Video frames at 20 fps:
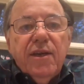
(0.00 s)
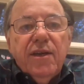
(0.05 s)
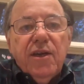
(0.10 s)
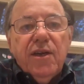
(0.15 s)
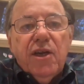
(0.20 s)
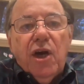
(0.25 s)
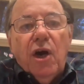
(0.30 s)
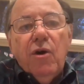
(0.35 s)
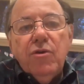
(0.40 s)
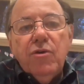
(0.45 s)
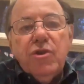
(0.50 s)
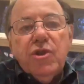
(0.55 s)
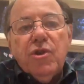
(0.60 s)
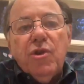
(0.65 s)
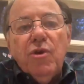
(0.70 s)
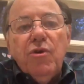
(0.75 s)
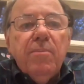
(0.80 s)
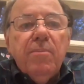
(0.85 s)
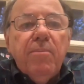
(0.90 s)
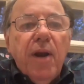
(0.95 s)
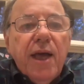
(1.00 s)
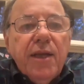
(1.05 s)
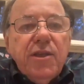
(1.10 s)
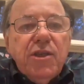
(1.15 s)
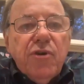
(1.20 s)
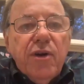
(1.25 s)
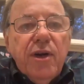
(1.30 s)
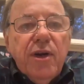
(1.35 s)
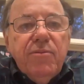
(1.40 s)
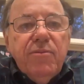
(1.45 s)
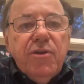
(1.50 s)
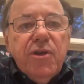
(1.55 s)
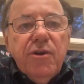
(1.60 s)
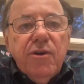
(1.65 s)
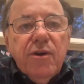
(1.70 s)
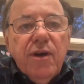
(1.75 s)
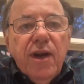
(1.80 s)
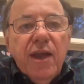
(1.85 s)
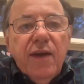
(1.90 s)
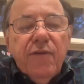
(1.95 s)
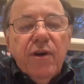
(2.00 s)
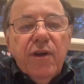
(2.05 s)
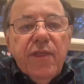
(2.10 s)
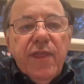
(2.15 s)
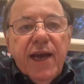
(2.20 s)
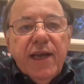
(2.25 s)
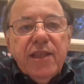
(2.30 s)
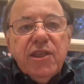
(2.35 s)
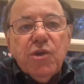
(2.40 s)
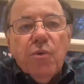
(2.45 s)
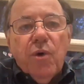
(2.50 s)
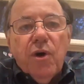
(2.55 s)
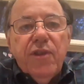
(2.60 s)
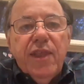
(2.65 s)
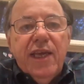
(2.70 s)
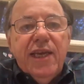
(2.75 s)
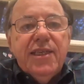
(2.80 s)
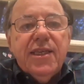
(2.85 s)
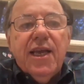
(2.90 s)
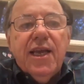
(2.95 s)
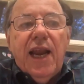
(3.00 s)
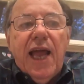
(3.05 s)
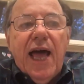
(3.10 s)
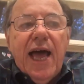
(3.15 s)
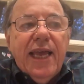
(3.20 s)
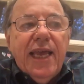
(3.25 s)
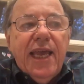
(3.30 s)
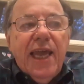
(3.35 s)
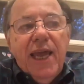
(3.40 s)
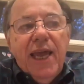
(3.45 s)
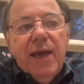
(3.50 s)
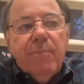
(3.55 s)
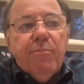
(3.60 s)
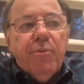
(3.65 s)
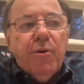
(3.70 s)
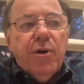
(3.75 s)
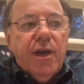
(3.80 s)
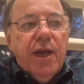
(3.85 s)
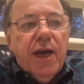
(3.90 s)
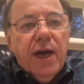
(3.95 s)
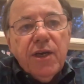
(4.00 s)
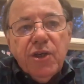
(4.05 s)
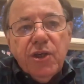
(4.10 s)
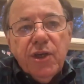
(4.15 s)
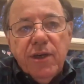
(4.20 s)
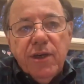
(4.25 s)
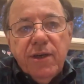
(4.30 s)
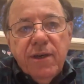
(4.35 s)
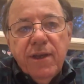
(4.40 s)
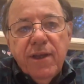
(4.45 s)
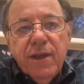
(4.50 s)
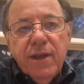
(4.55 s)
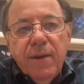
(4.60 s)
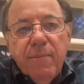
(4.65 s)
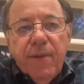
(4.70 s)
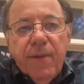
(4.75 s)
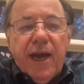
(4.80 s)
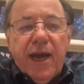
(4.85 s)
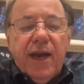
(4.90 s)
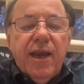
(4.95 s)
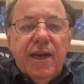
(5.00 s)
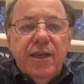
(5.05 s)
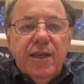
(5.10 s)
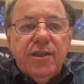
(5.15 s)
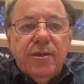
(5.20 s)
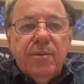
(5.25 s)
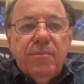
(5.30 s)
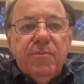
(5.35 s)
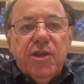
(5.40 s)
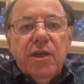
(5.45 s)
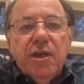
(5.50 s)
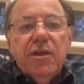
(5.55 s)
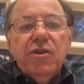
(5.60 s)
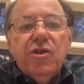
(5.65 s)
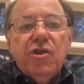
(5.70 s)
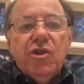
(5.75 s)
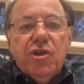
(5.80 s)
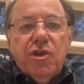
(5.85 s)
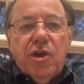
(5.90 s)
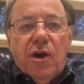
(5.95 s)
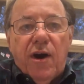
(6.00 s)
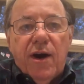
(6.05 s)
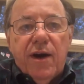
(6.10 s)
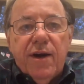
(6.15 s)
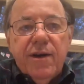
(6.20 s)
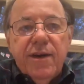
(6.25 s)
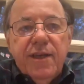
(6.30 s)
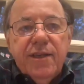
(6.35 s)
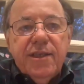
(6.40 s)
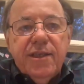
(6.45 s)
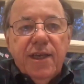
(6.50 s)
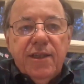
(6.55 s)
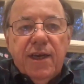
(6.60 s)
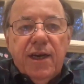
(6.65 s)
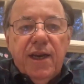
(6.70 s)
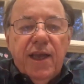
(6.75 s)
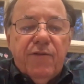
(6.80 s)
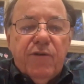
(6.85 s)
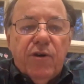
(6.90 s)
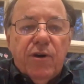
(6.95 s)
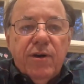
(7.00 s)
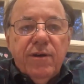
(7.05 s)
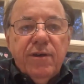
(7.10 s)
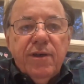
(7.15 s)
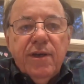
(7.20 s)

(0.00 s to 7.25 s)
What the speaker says: goes through the bloodstream to your liver, and that's where these glycan production mechanisms start, is in the liver.